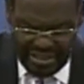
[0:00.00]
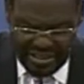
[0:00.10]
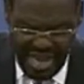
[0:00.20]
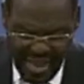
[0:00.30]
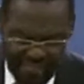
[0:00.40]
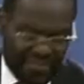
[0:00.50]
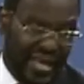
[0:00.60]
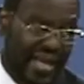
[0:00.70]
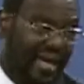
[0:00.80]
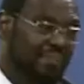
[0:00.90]

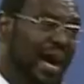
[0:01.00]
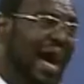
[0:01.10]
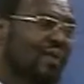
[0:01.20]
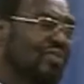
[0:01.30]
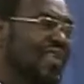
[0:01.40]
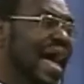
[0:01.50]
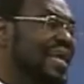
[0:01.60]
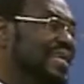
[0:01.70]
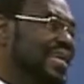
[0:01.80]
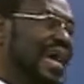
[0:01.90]
something about
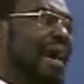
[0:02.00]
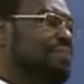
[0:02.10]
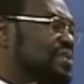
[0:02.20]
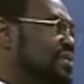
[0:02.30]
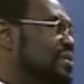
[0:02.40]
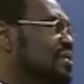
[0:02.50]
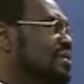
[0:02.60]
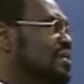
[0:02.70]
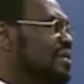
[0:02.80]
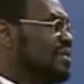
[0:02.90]
that kept
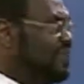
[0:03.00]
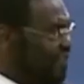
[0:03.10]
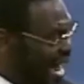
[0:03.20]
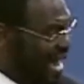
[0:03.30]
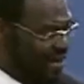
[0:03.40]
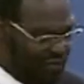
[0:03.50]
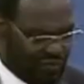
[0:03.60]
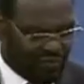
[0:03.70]
the fire,